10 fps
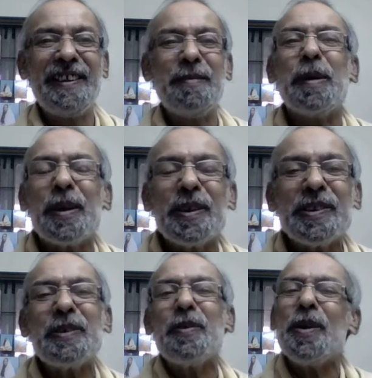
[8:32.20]
because
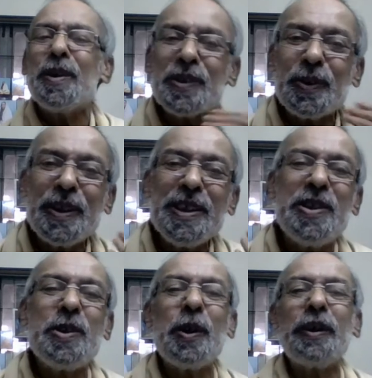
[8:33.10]
it wants to
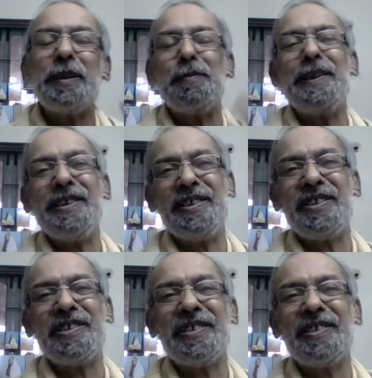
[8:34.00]
enjoy that
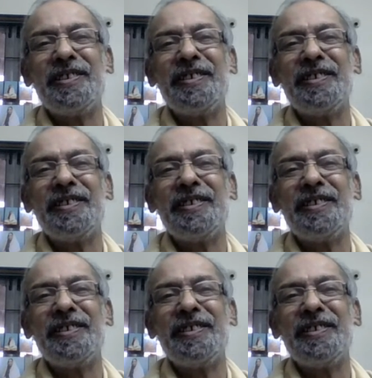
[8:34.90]
place.